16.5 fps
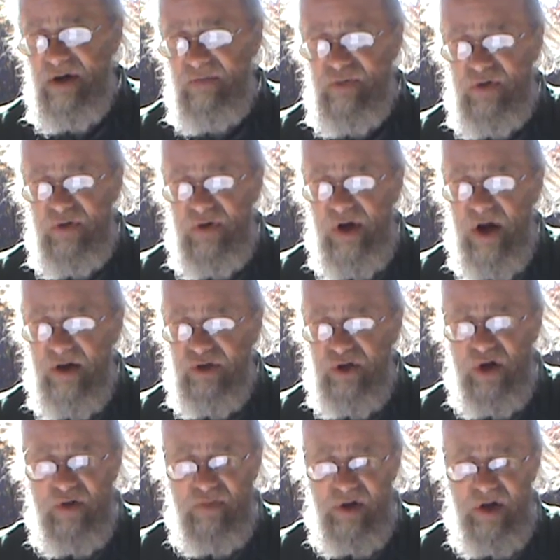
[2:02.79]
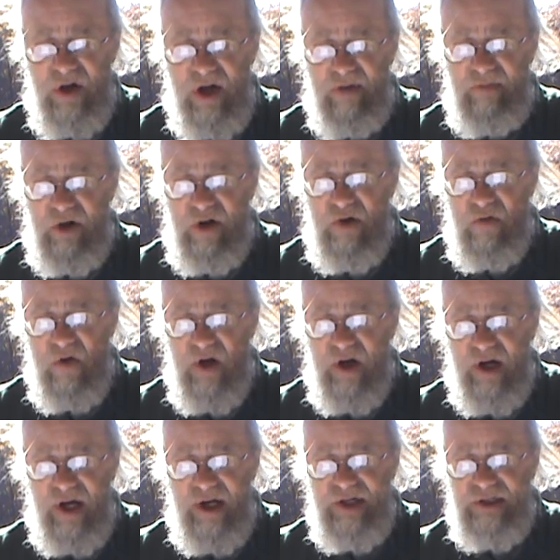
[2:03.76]
and brewed in October in limited
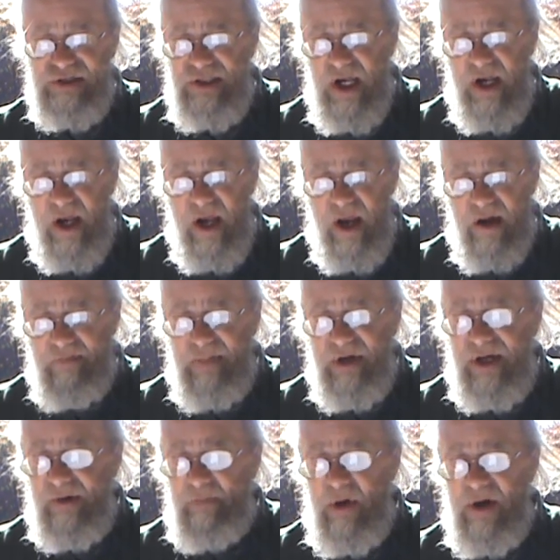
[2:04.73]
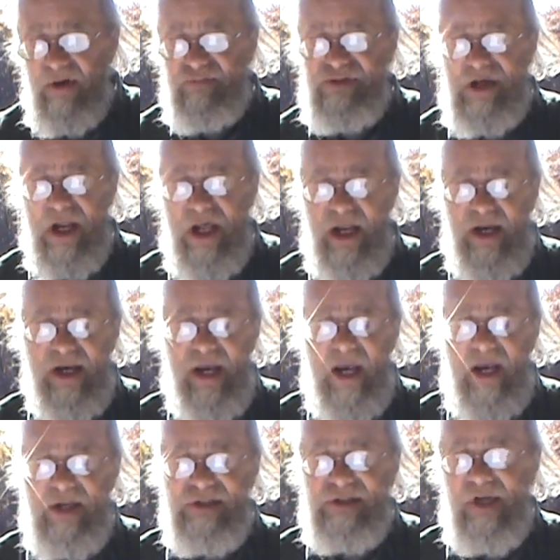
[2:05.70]
quantities. Many pubs lay a
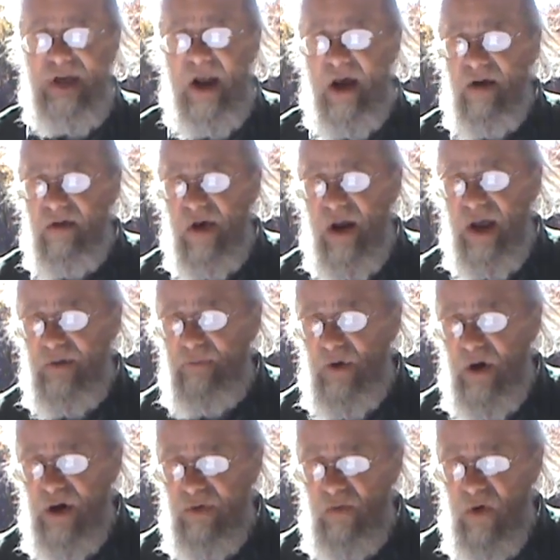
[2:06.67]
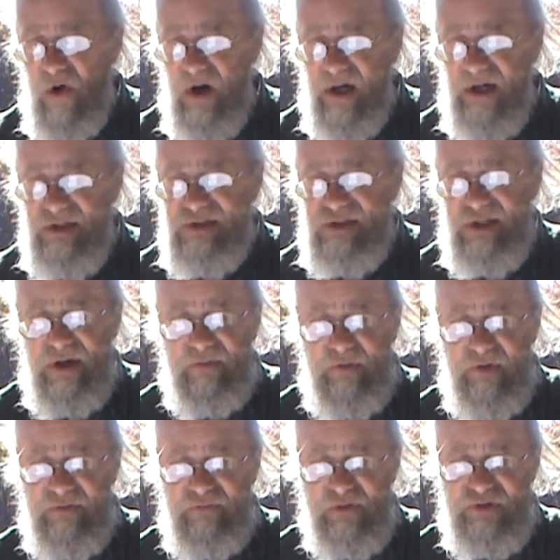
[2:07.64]
cask down like fine wine and save
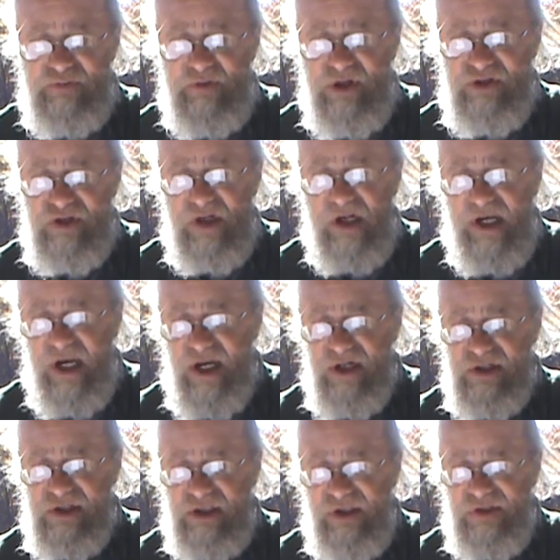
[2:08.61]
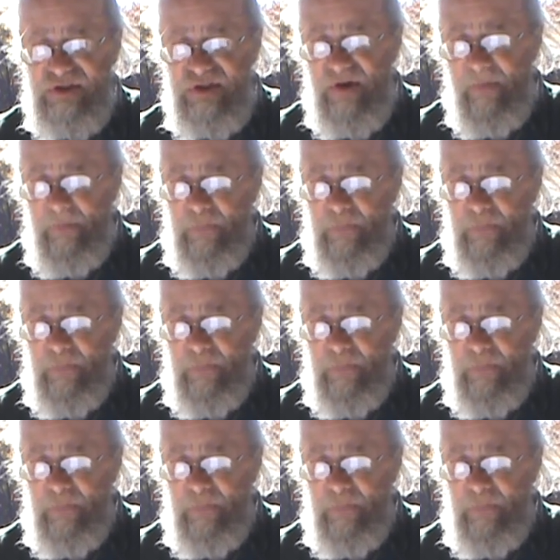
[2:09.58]
it for special occasions.